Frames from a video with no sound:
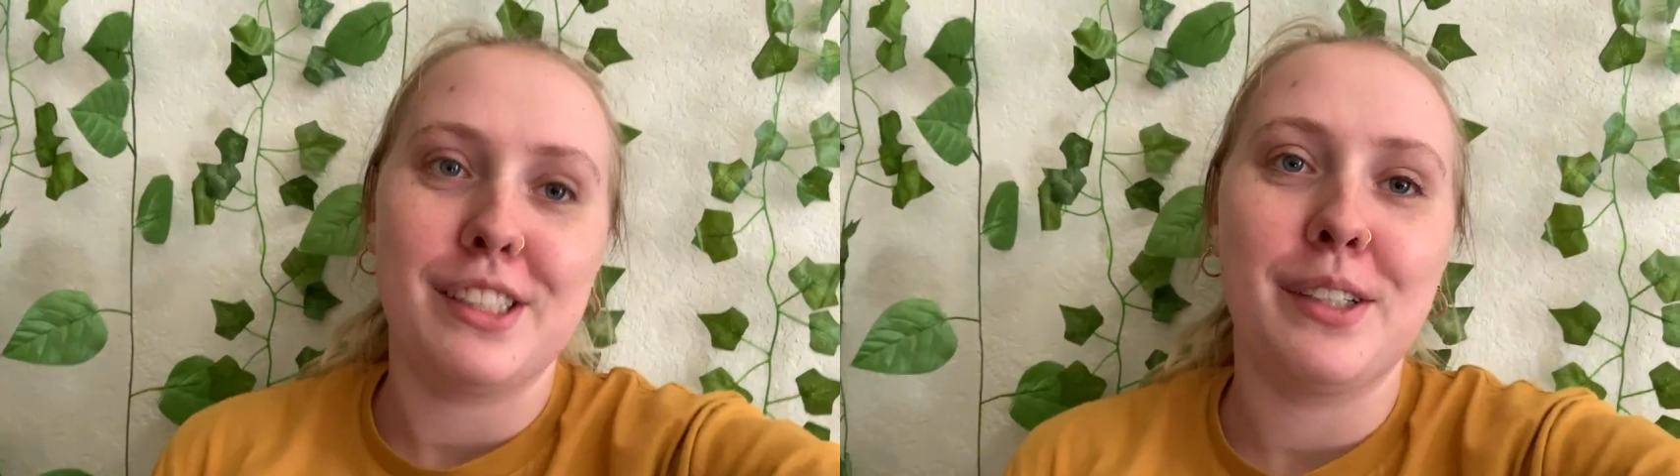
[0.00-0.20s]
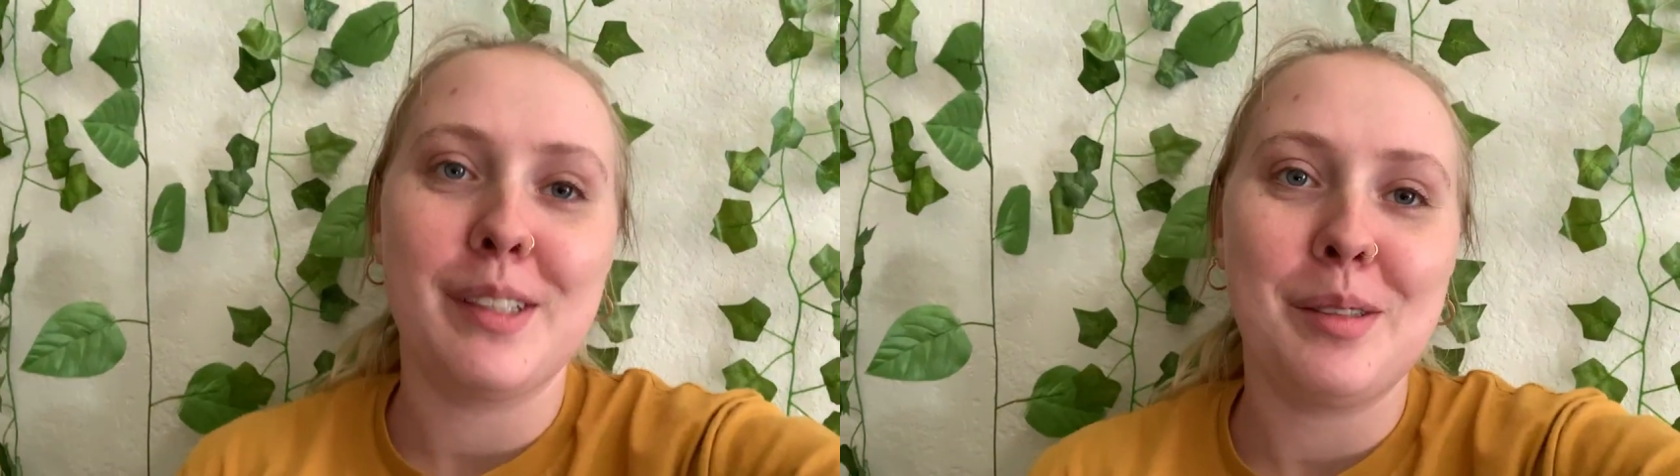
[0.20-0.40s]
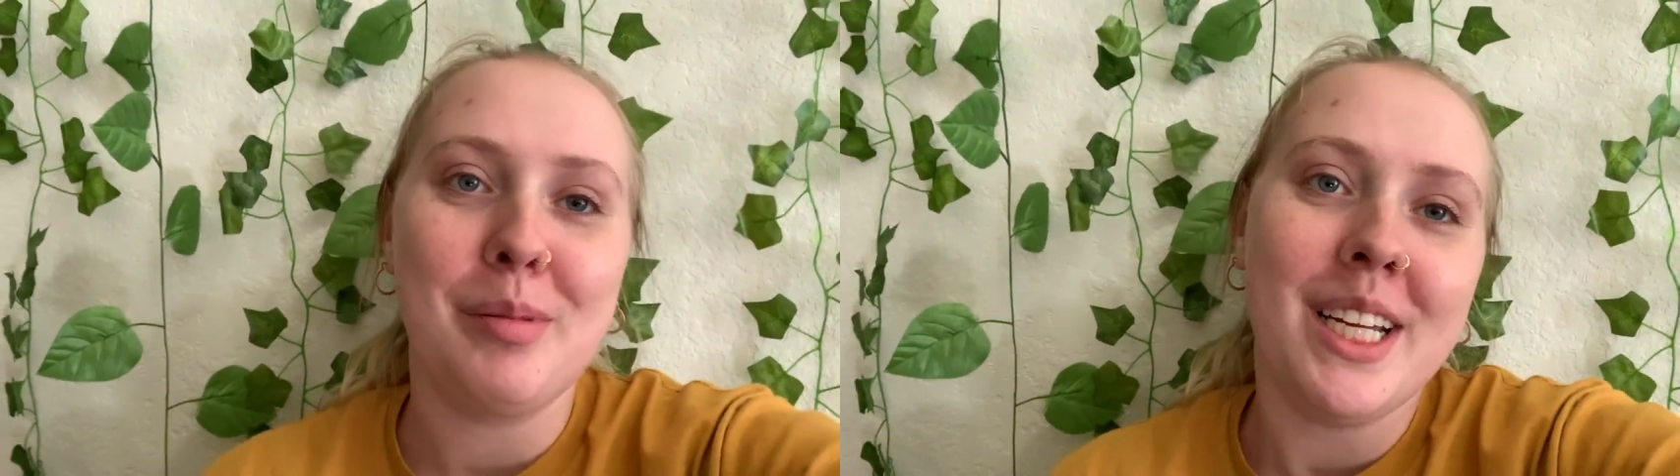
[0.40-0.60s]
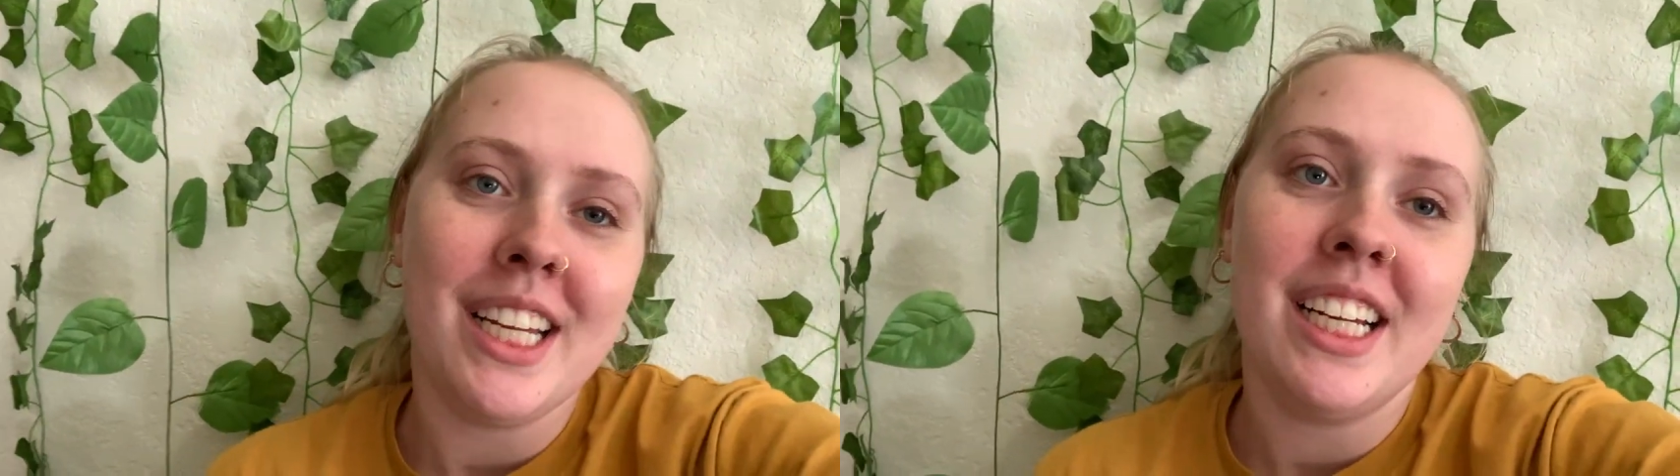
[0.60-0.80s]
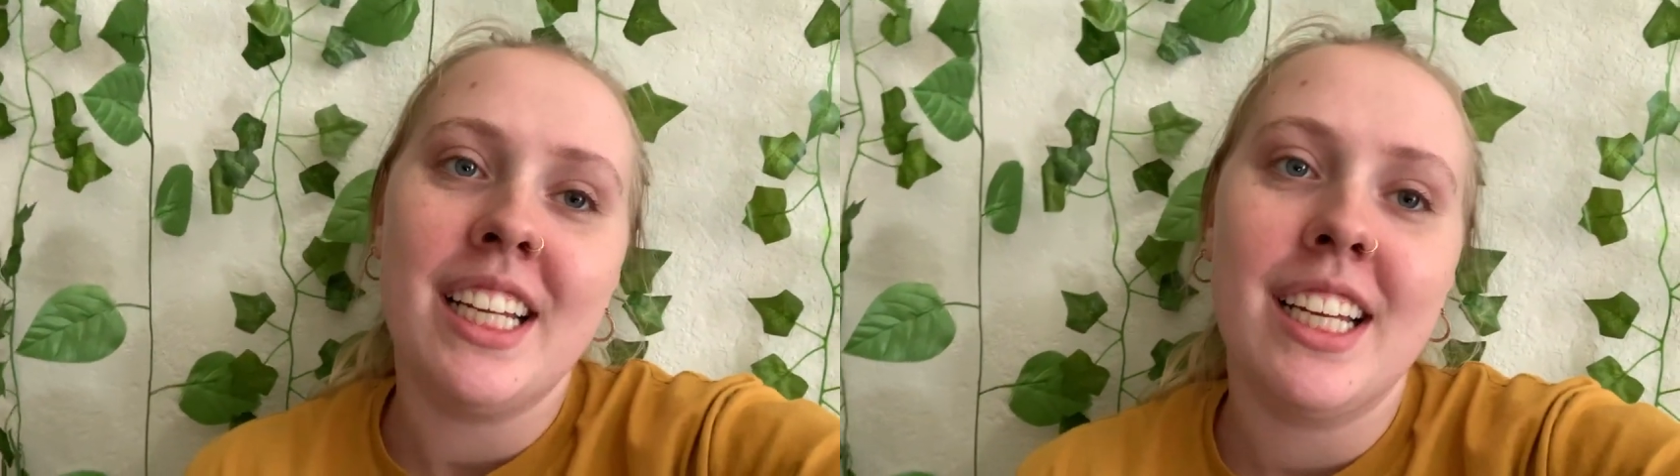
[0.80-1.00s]
So it's
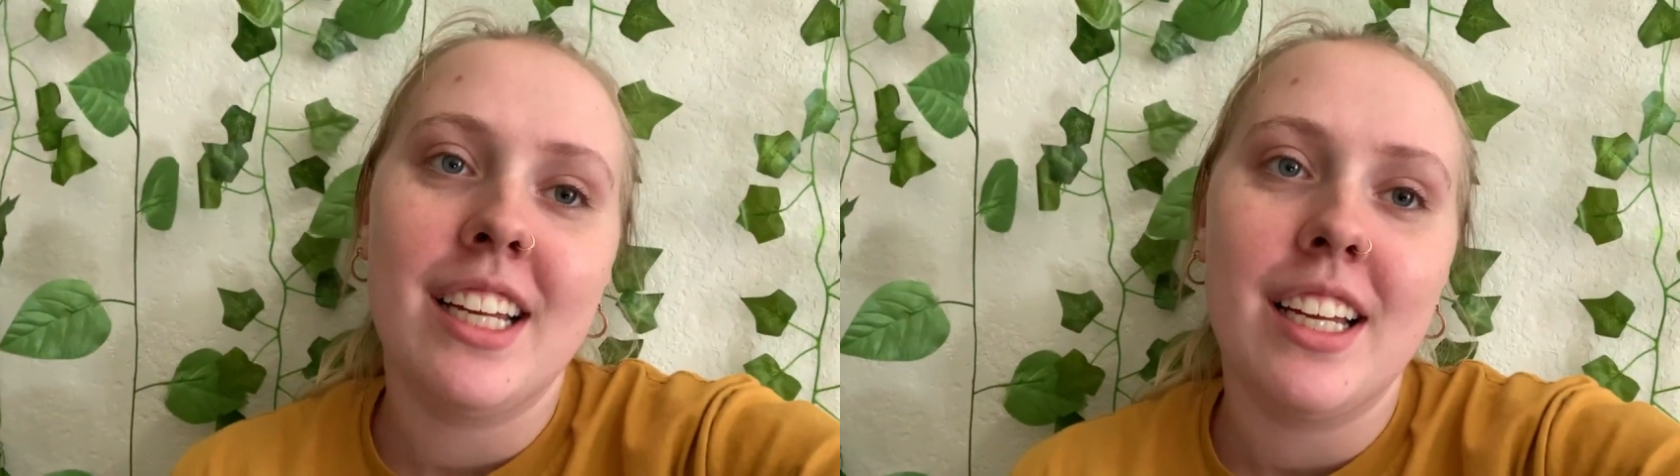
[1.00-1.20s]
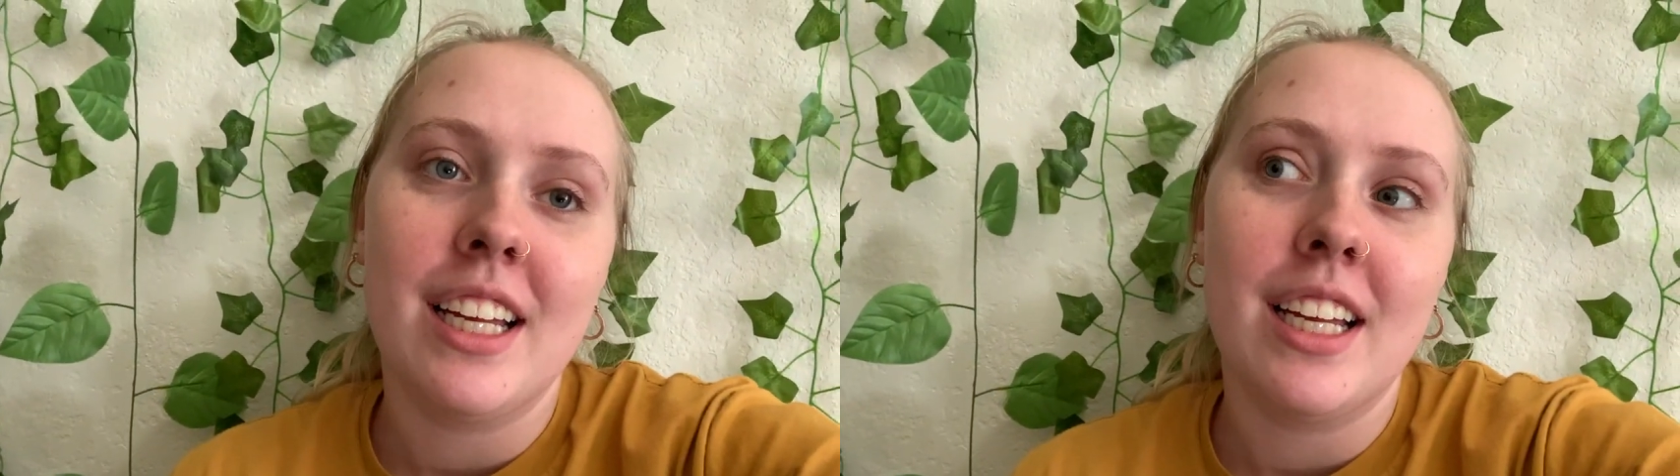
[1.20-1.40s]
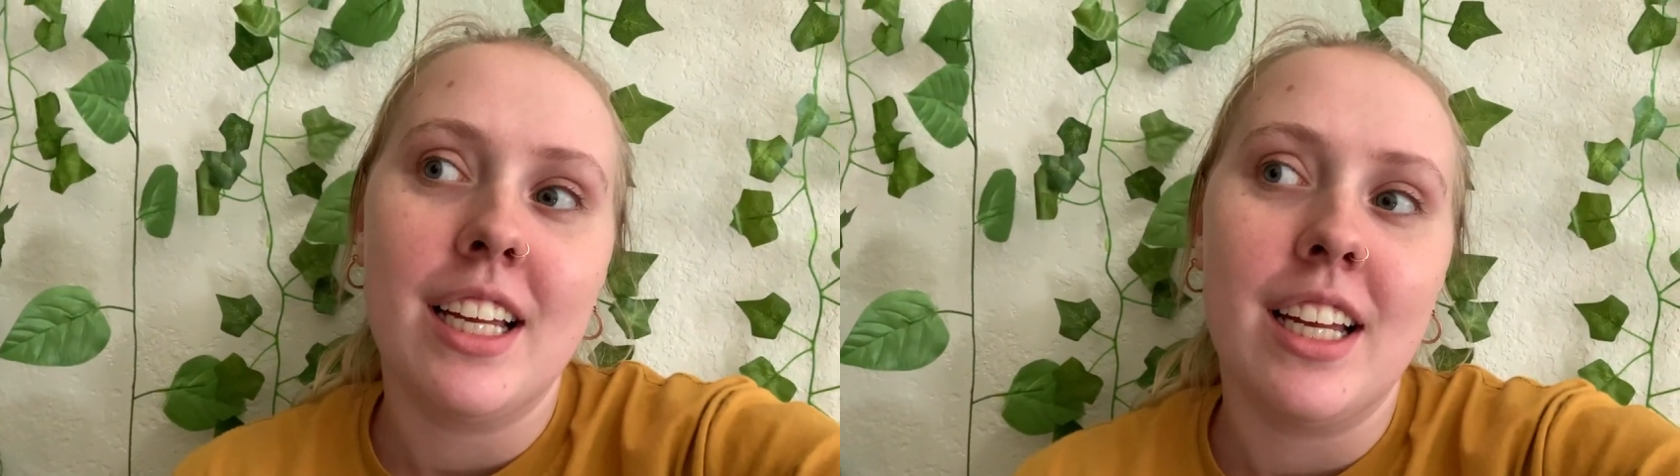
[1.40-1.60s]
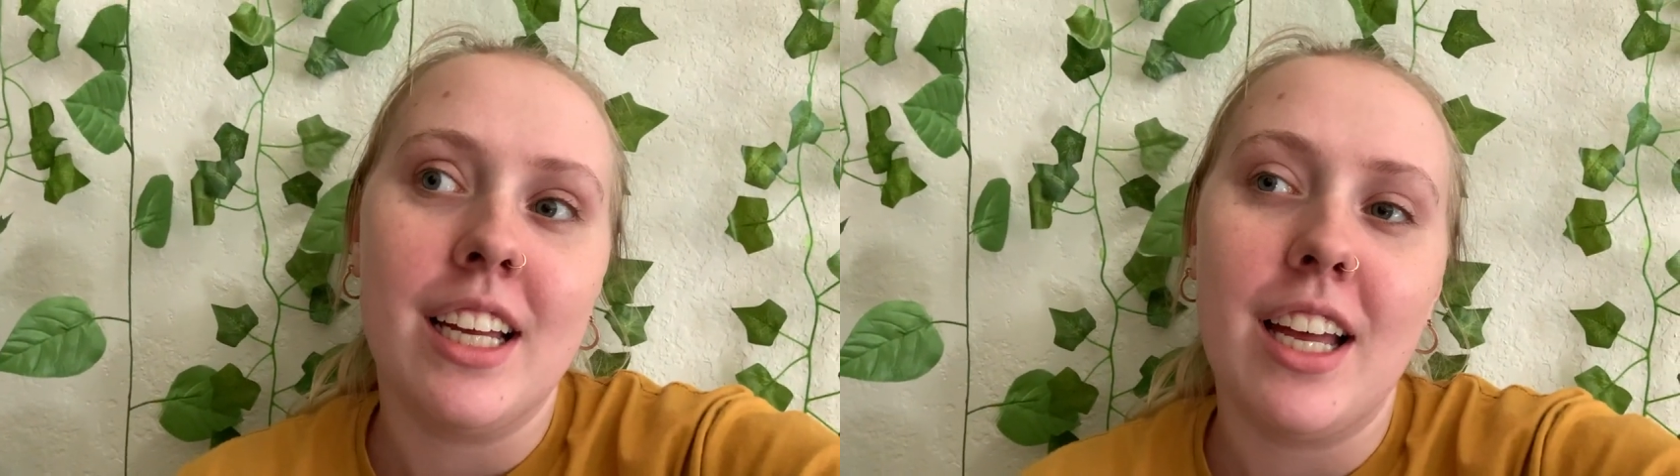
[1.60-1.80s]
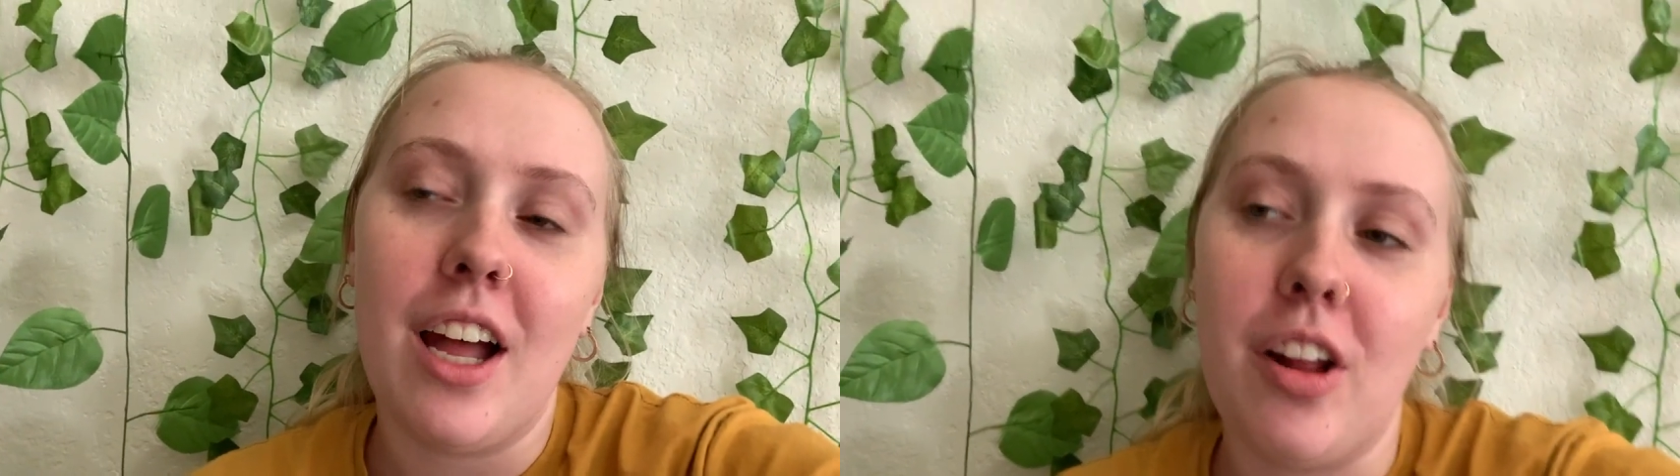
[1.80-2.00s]
been
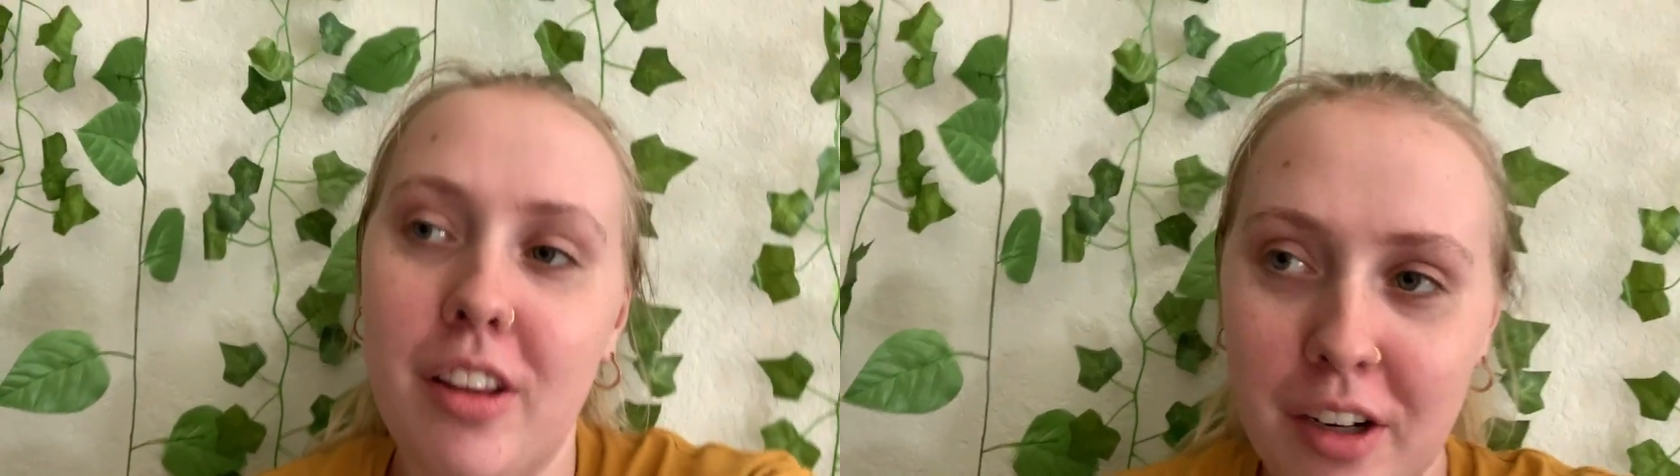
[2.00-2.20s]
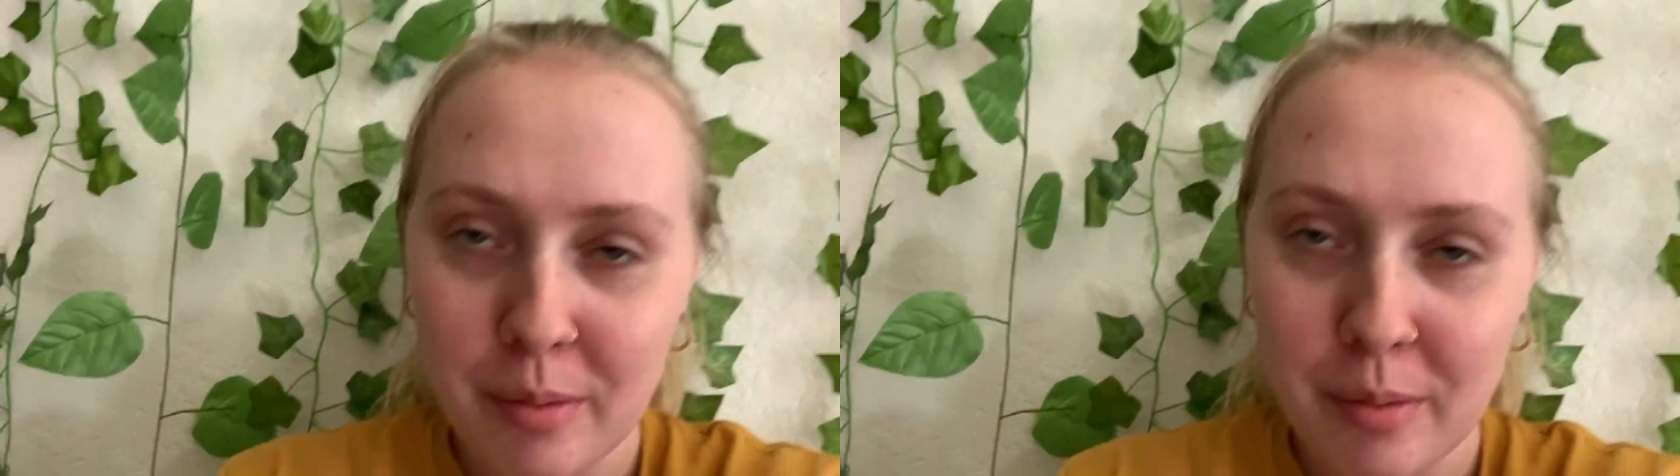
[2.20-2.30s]
a little